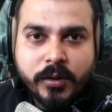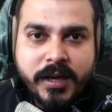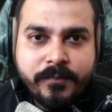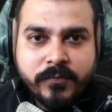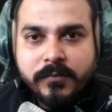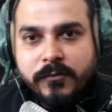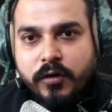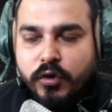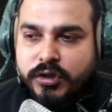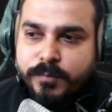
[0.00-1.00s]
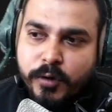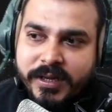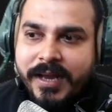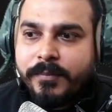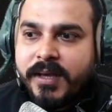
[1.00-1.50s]
Okay, so host
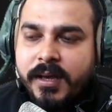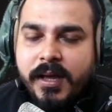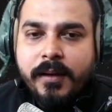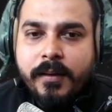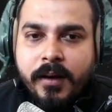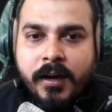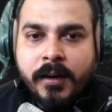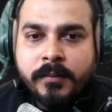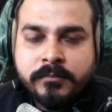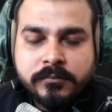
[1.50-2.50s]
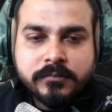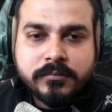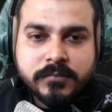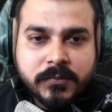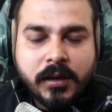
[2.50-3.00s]
port can be
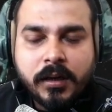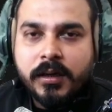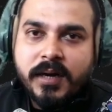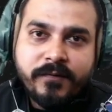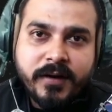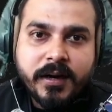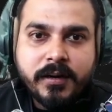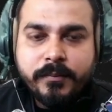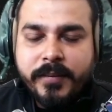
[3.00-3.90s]
configured